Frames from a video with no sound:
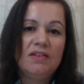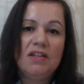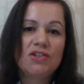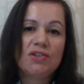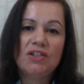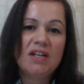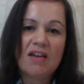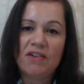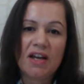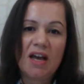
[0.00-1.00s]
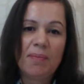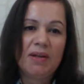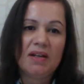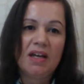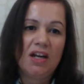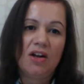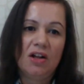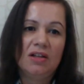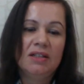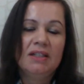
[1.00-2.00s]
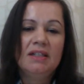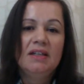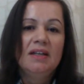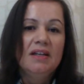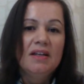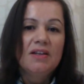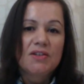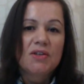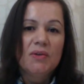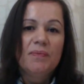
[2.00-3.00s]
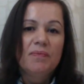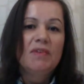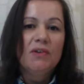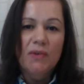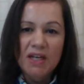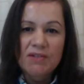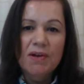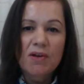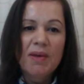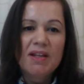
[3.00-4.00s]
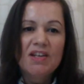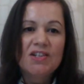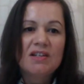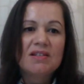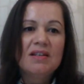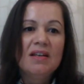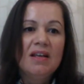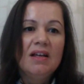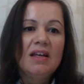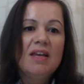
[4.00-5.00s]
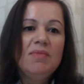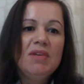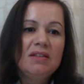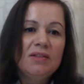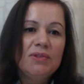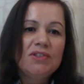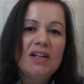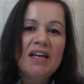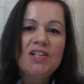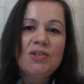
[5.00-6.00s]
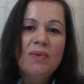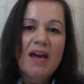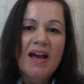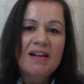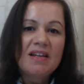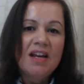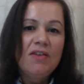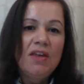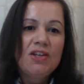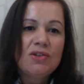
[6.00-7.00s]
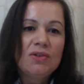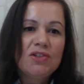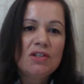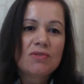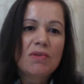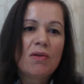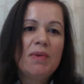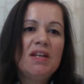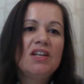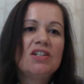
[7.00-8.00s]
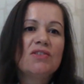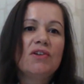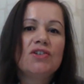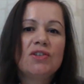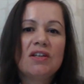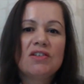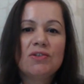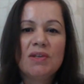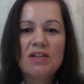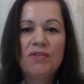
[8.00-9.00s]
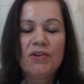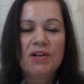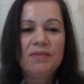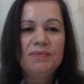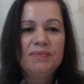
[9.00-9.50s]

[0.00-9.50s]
this should never happen at all. So great recommendations. Emil, would you like to add anything to Jill's recommendations for 2024?